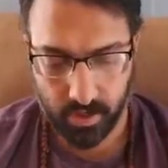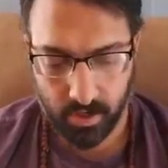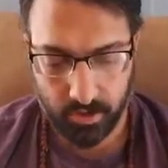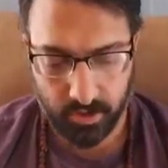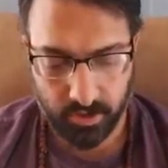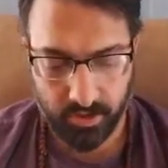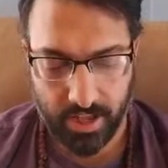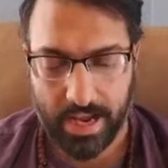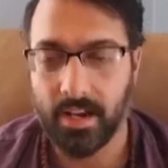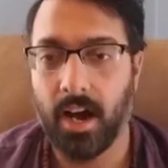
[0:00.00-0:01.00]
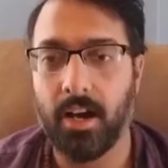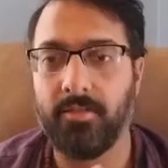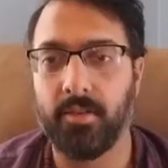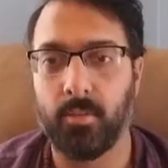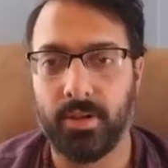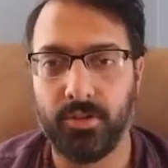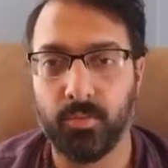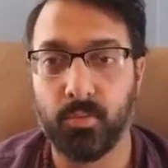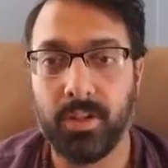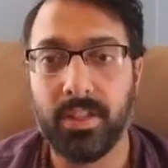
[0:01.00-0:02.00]
You should thank God for what you
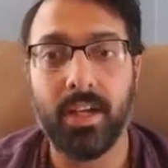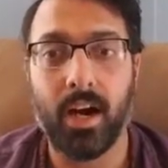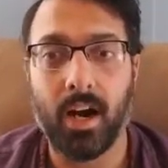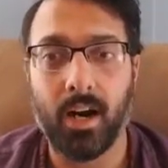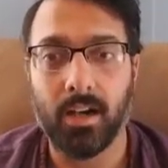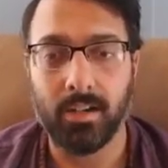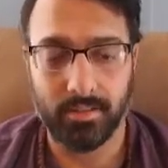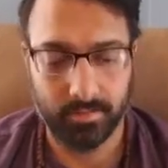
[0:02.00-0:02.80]
really are.